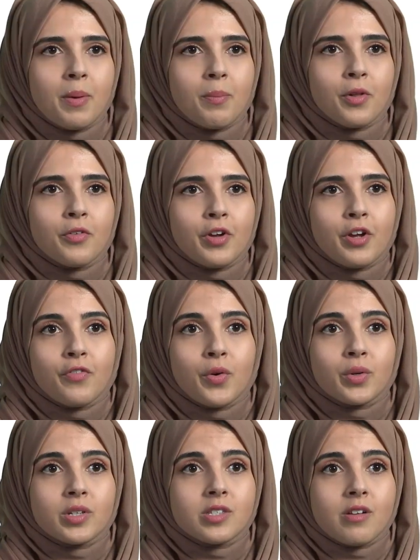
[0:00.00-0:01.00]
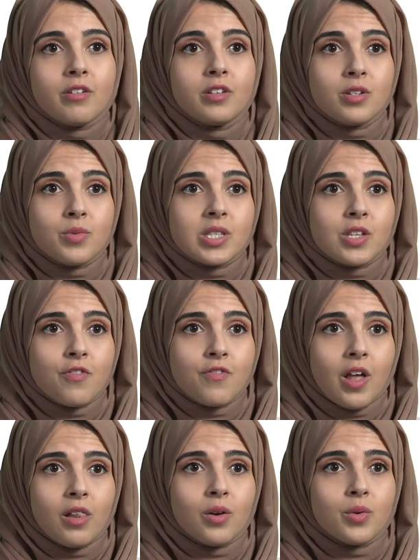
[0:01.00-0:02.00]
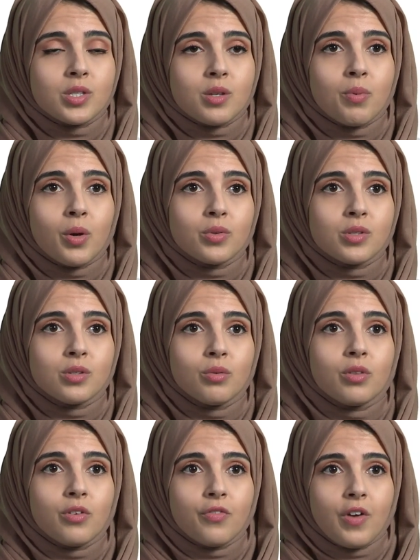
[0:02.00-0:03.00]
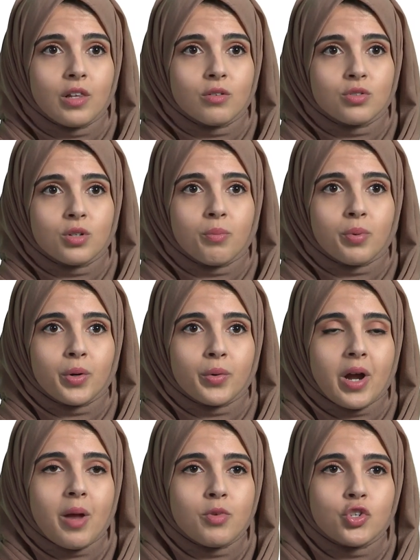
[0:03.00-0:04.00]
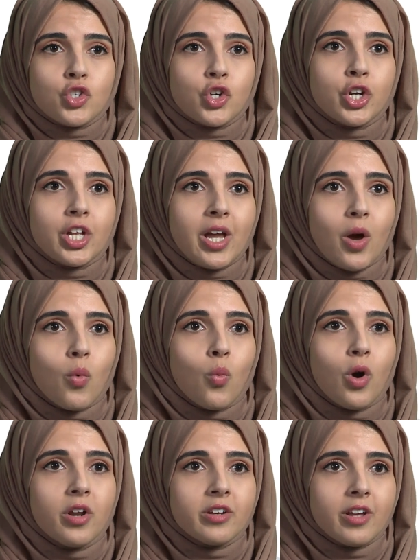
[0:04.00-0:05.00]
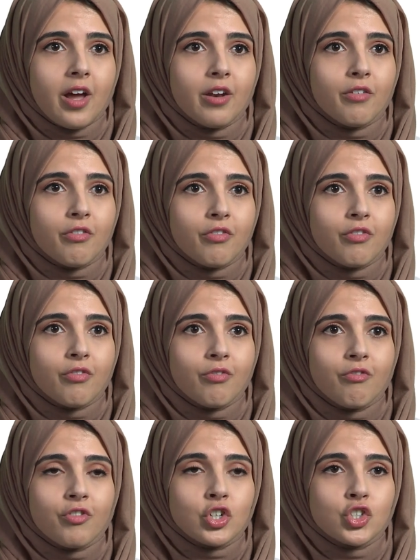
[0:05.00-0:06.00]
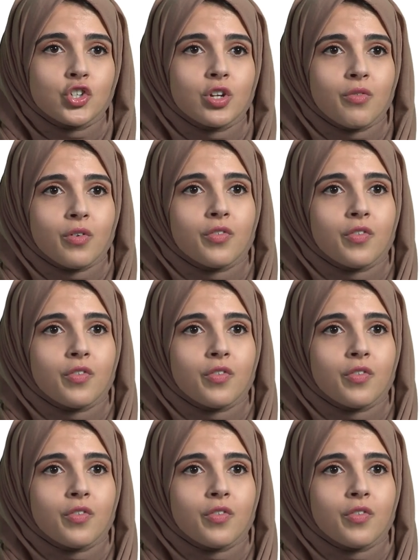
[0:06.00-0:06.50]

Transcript: People are very focused on you as a fellow as opposed to the fellowship program and churning out one kind of version of a